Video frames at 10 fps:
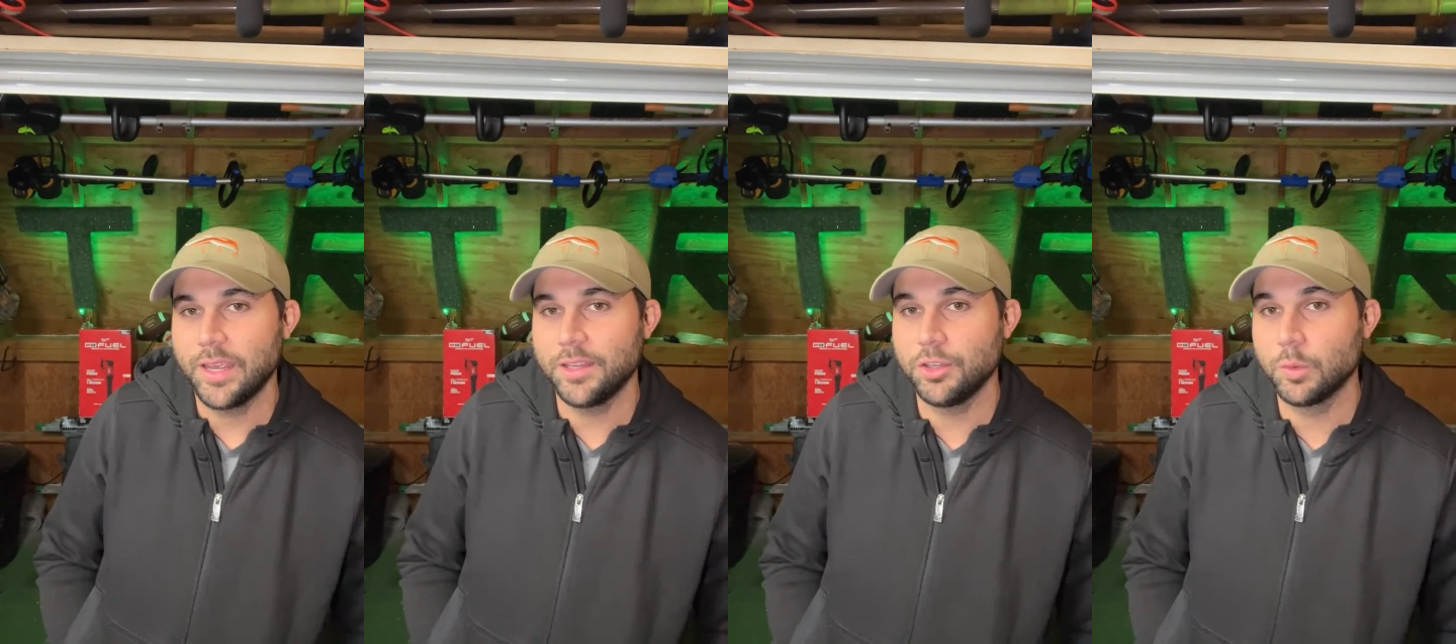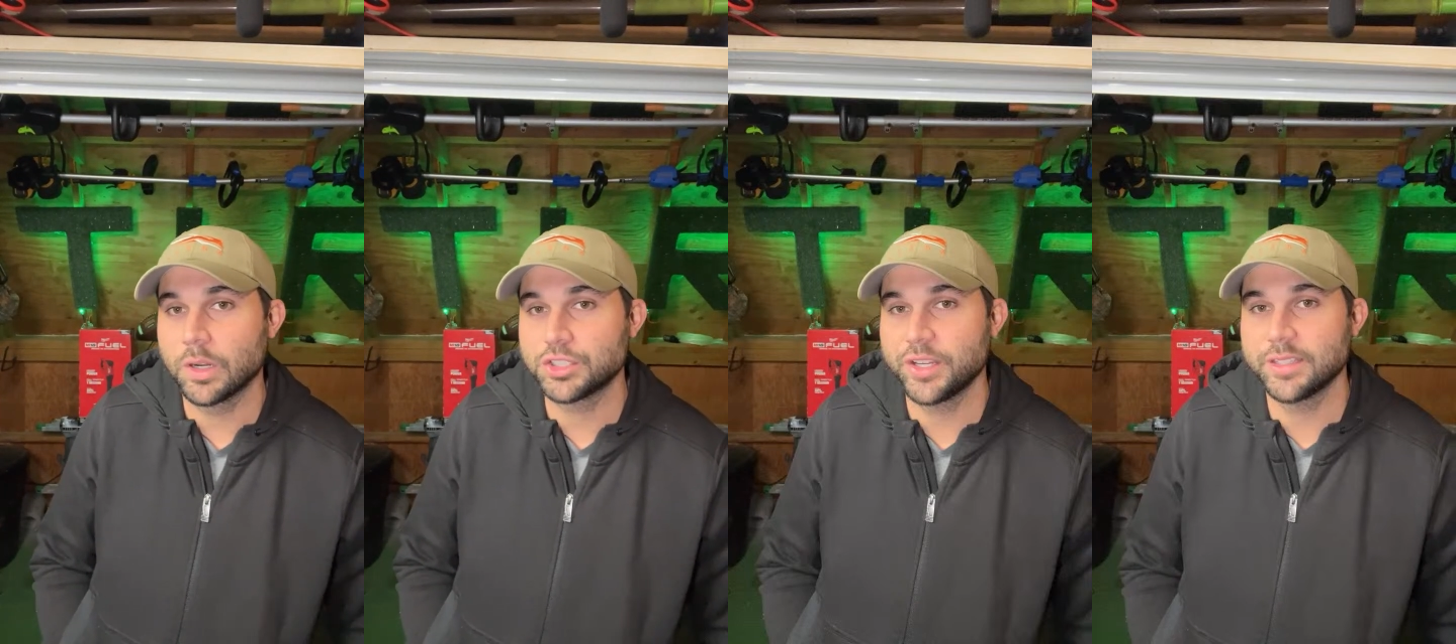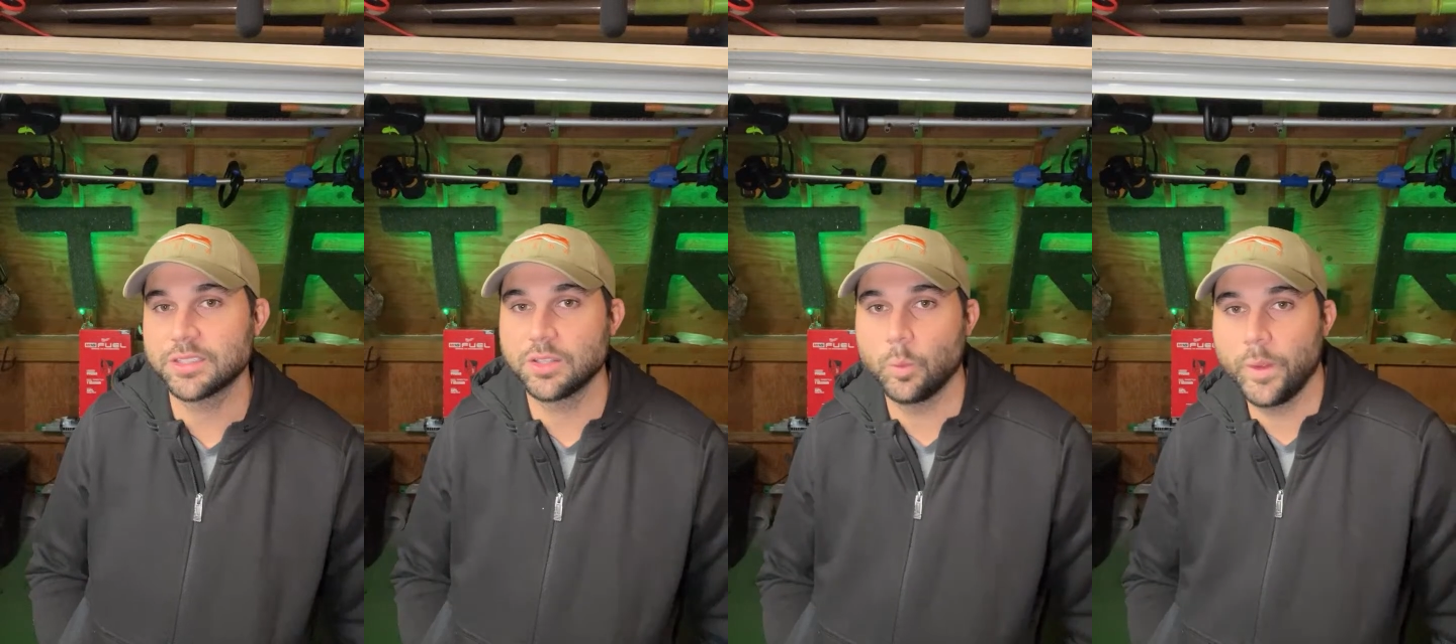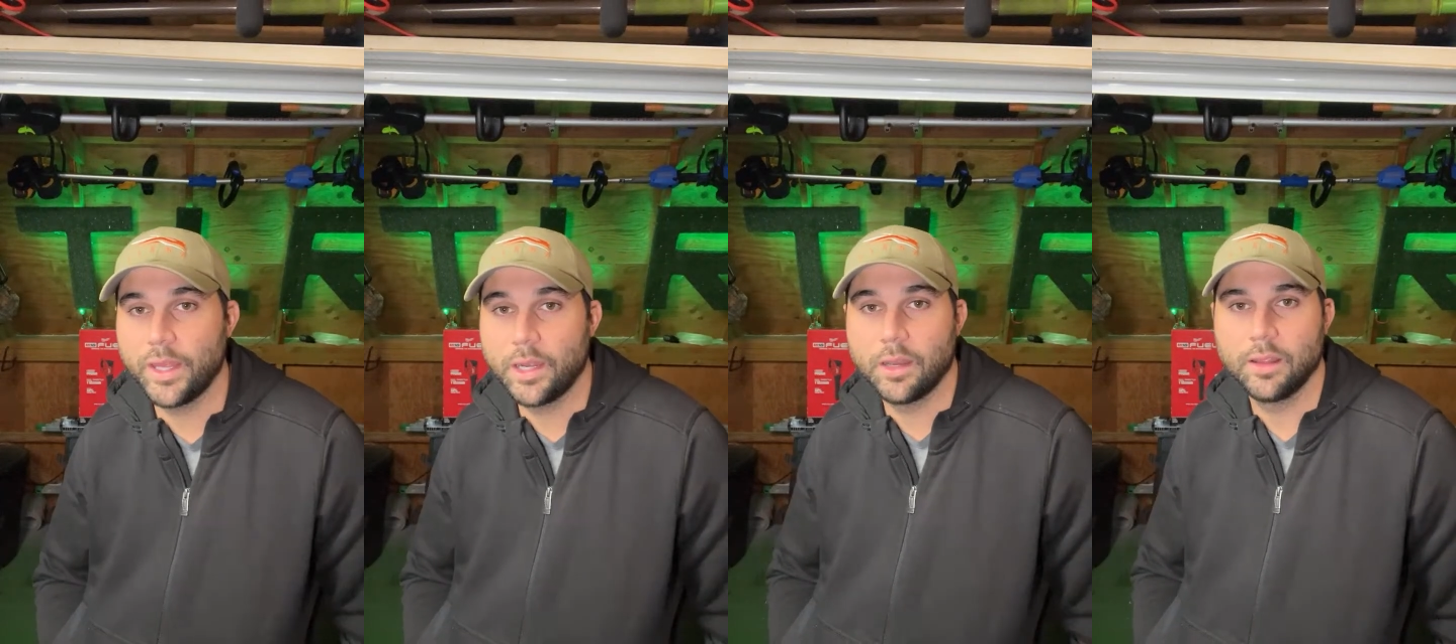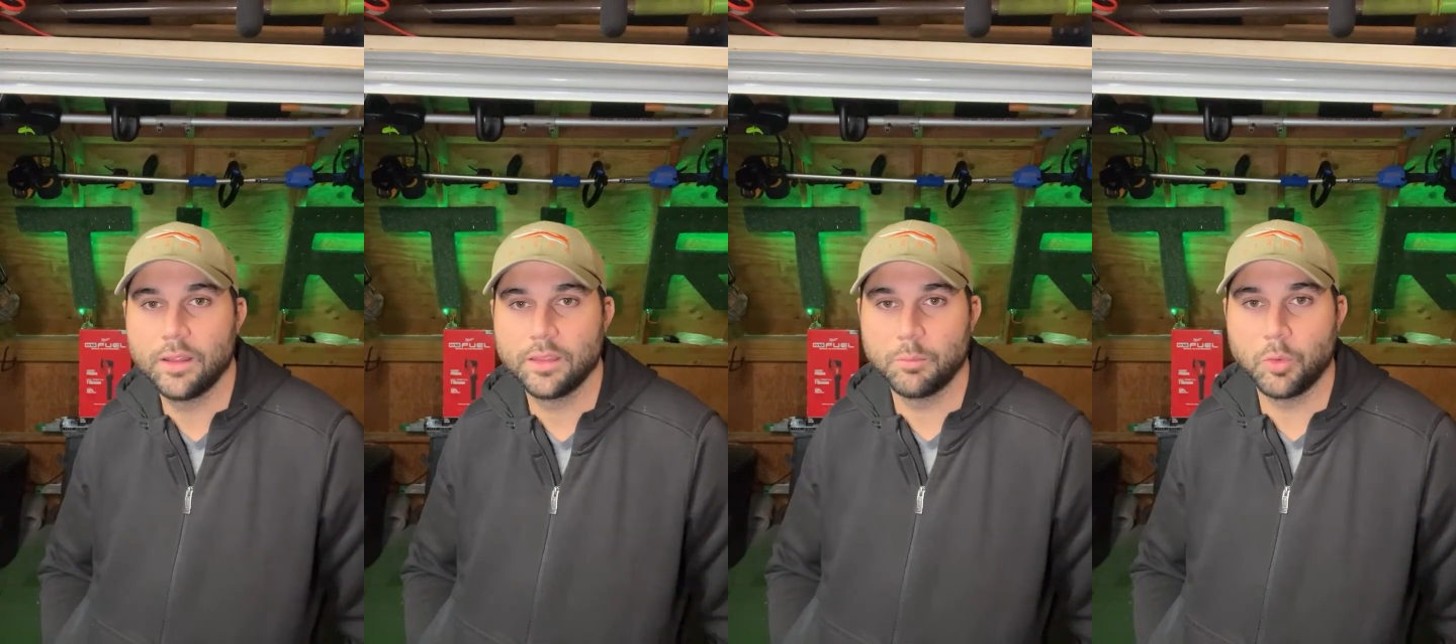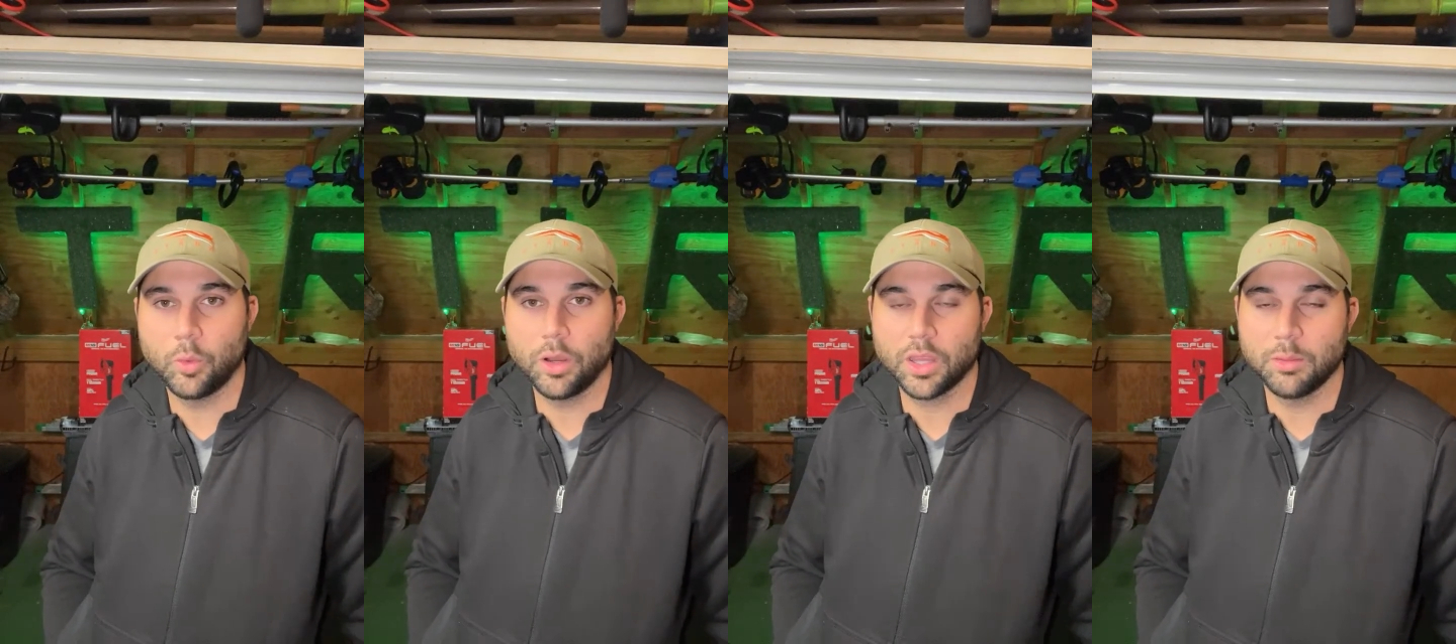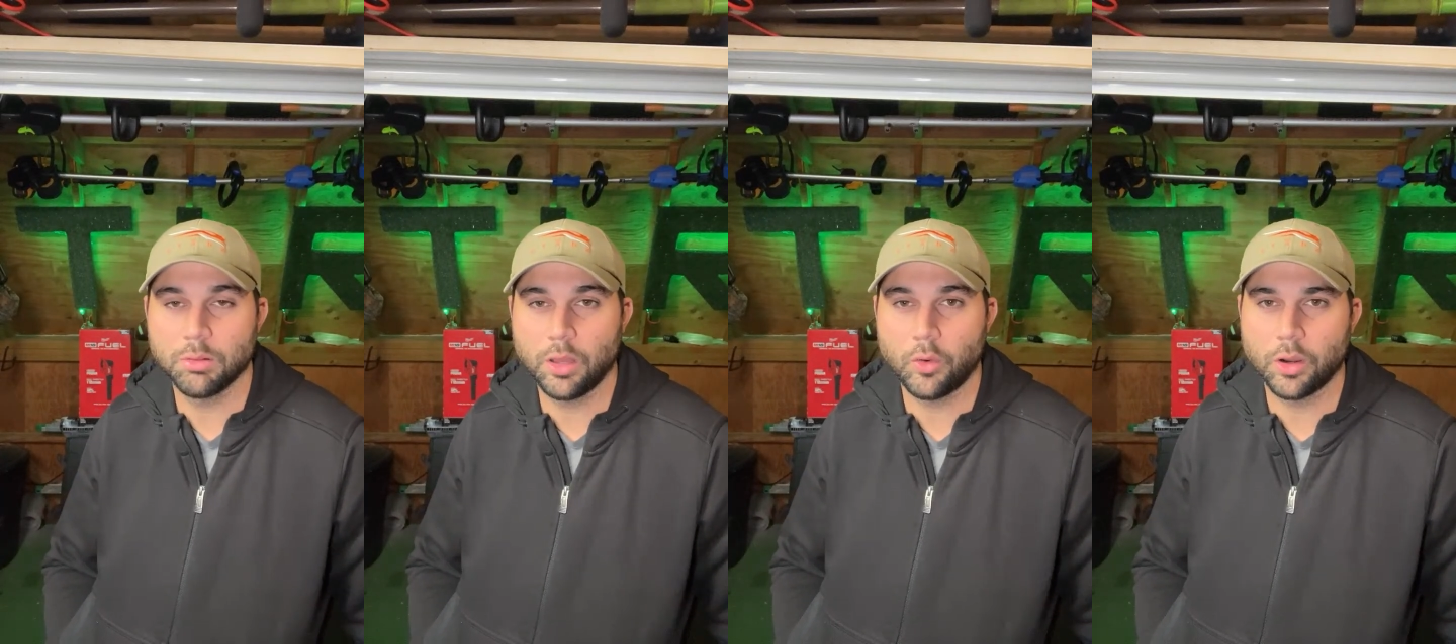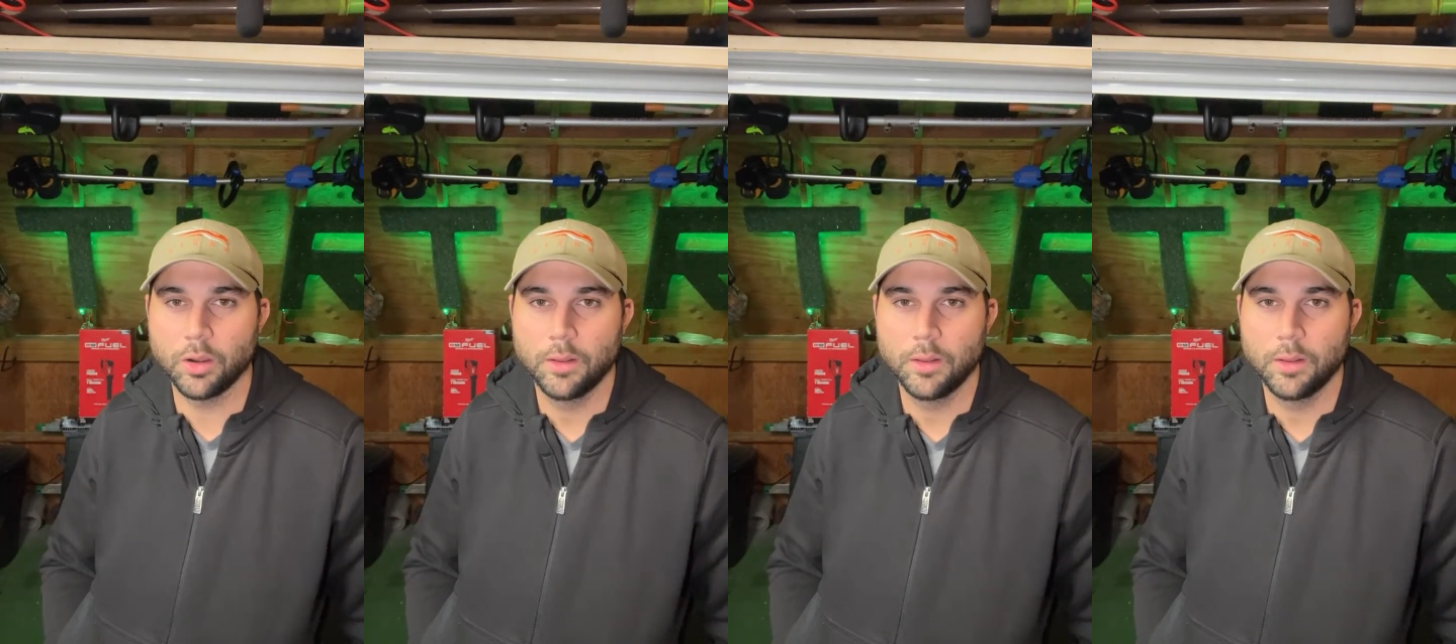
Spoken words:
you want a chance to win the Milwaukee blower,